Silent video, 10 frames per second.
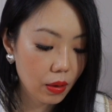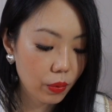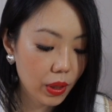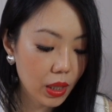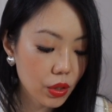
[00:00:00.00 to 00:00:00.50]

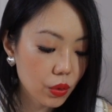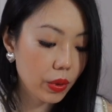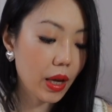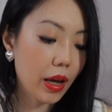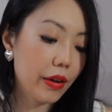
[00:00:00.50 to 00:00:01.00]
What else do
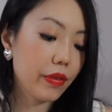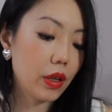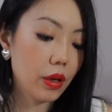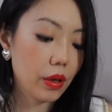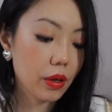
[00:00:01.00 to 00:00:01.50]
we have
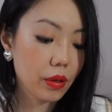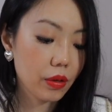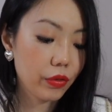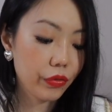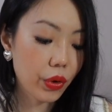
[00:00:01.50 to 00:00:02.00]
here?
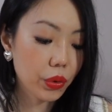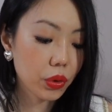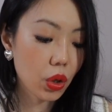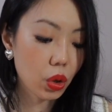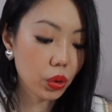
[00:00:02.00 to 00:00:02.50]

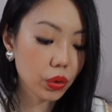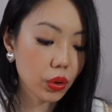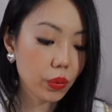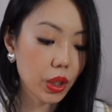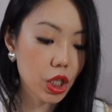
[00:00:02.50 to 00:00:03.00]
Phone
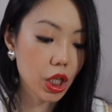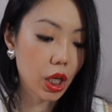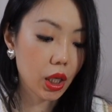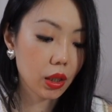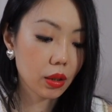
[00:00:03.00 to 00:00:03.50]
holder with
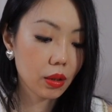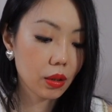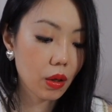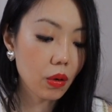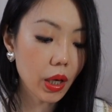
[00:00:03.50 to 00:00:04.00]
chain.
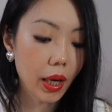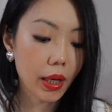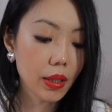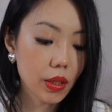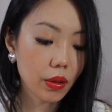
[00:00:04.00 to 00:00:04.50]

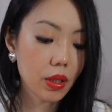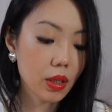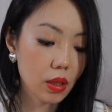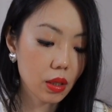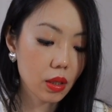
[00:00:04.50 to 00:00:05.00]
Okay, so this
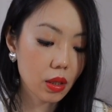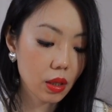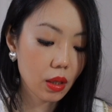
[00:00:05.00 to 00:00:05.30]
is